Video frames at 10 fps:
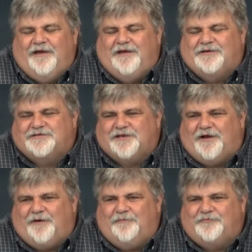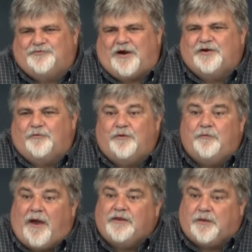is uh, trying to
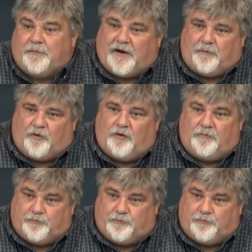rewrite the Bible and